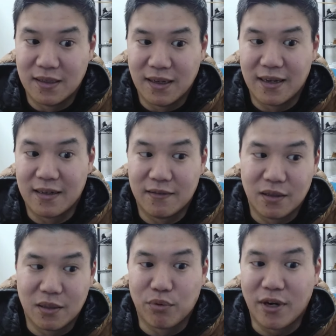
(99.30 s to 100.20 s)

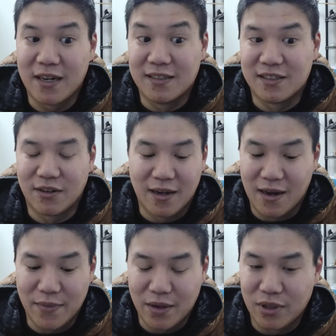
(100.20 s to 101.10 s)
the brand is,
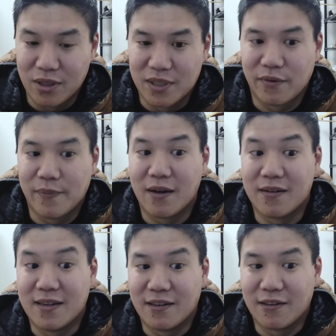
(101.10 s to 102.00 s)
I'm not really much of a
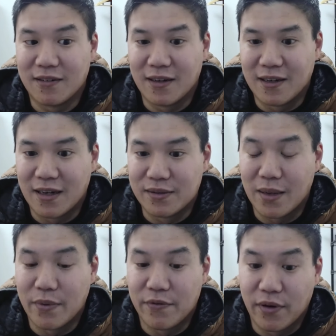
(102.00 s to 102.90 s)
mountaineer.
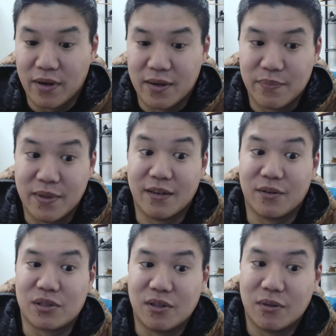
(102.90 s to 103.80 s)
I'm a very beginner
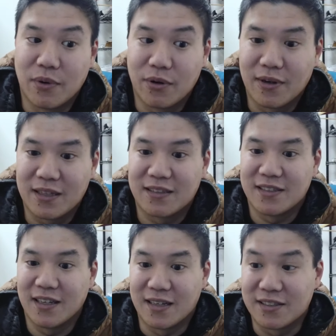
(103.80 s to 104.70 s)
snowboarder, I like to
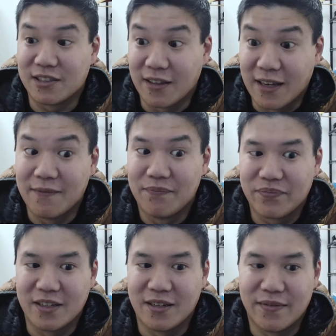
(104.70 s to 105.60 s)
say, and I still am.
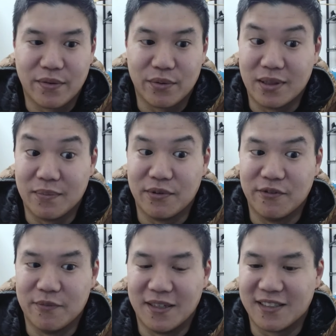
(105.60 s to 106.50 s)
I've never really
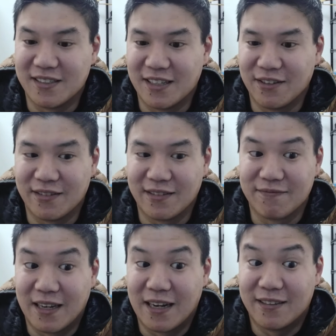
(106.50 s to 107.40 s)
improved much because I don't
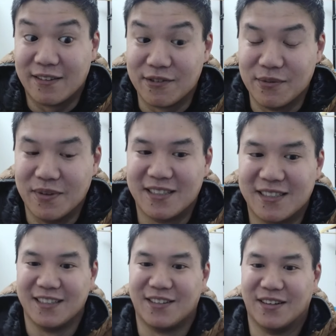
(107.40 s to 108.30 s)
get out there too much,
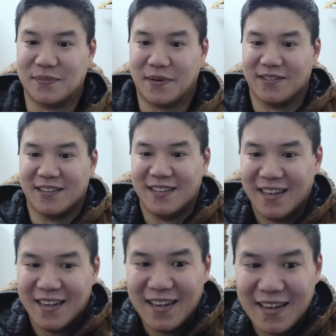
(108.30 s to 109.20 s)
transparently.
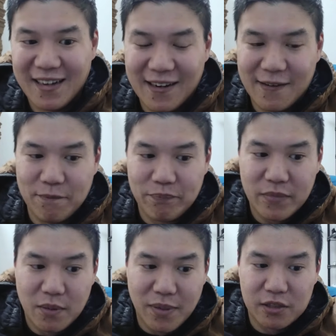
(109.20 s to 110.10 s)
But
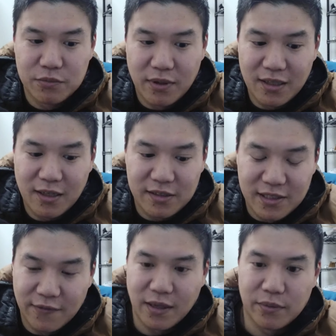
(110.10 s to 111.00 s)
I was wearing a lot of
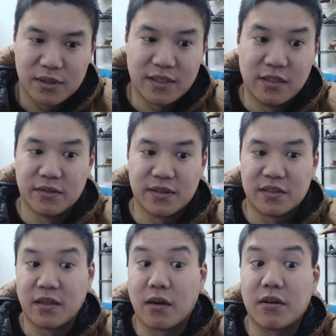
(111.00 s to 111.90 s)
stuff that was,
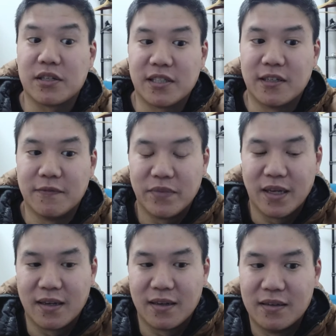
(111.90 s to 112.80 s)
essentially hard shell
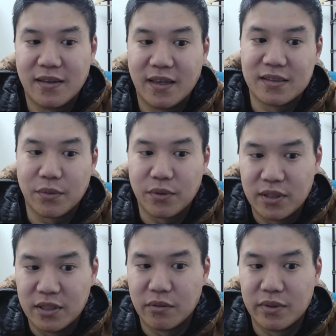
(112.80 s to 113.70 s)
and things that were,
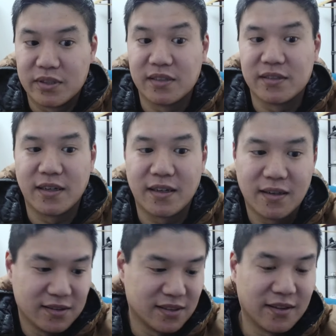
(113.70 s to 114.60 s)
with
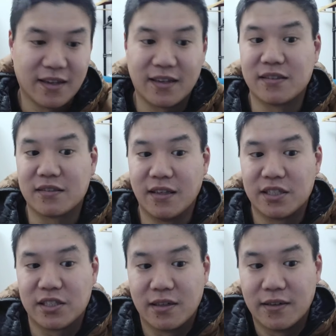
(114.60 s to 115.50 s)
synthetic
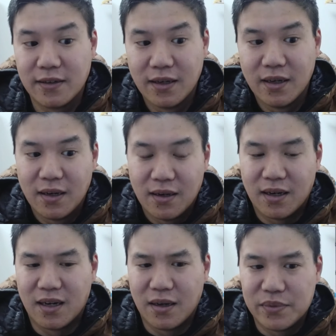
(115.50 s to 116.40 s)
insulation,
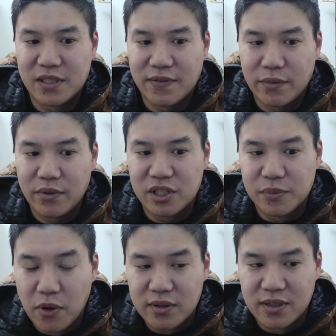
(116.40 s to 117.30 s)
stuff that really
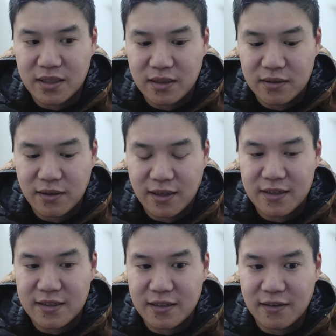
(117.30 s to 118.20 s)
spoke to the
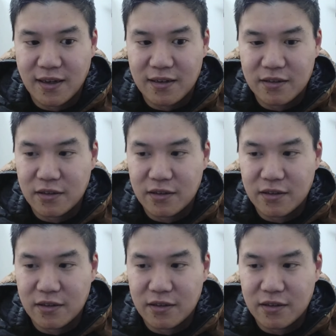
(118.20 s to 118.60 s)
idea that,